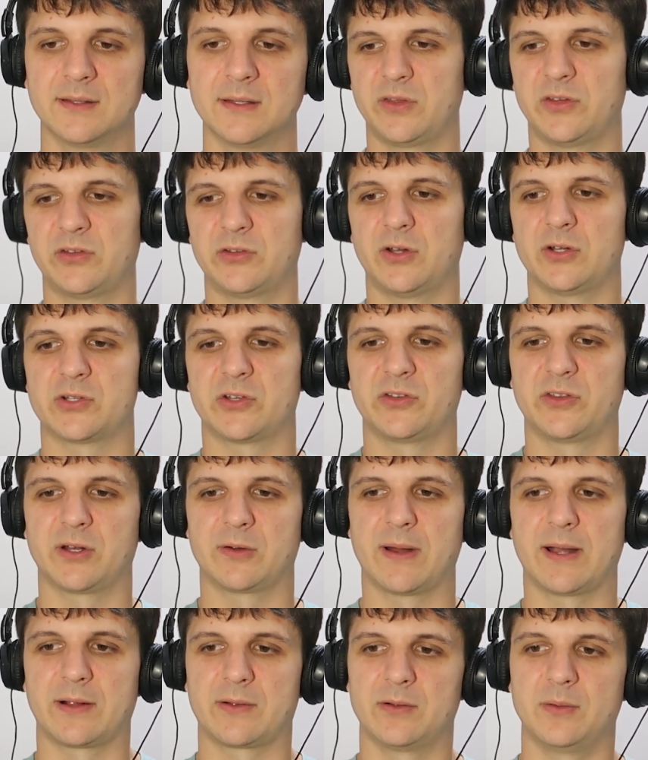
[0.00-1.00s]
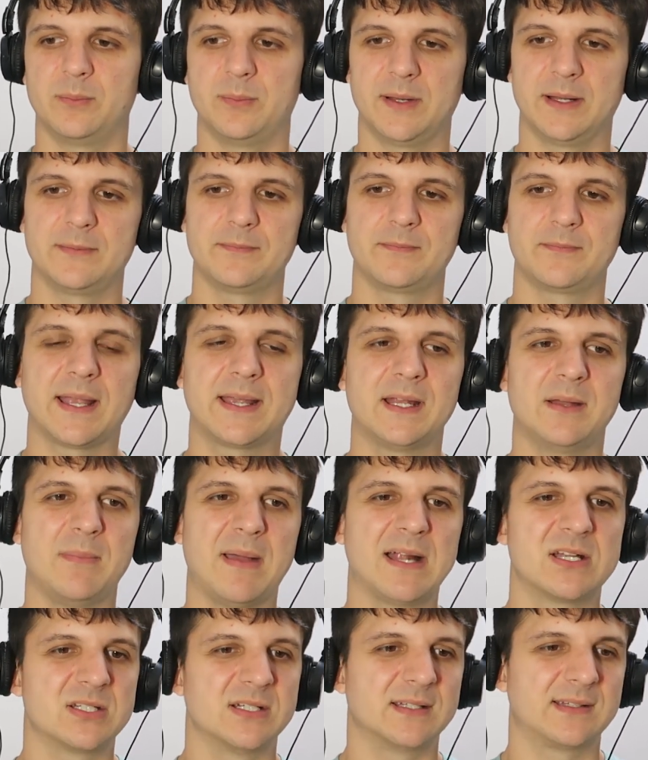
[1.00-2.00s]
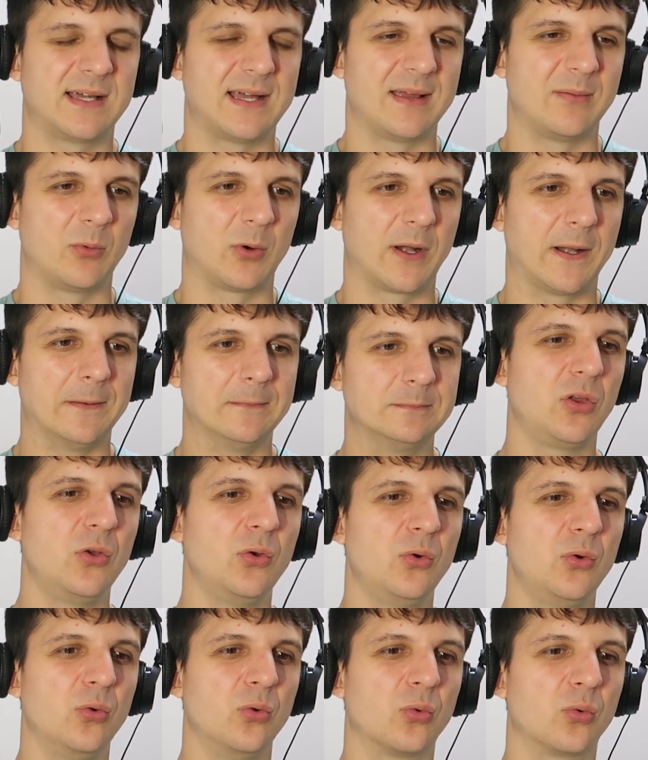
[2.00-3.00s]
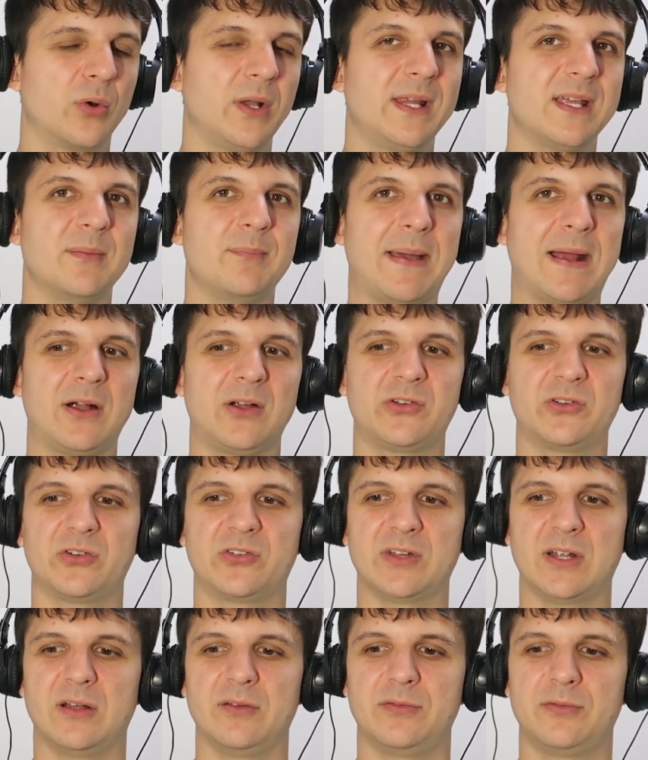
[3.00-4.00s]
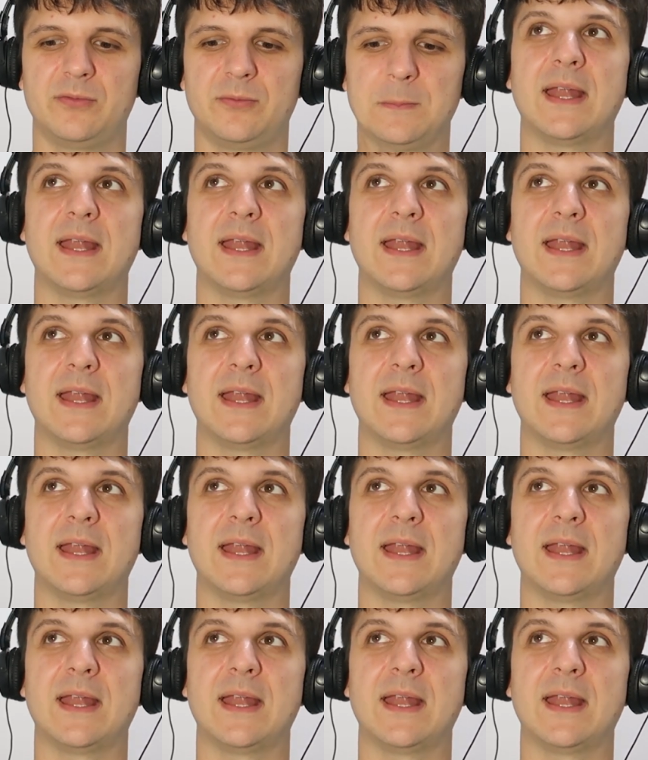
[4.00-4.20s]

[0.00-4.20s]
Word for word: This is all just theoretical, but I can imagine a time where you really embarrass yourself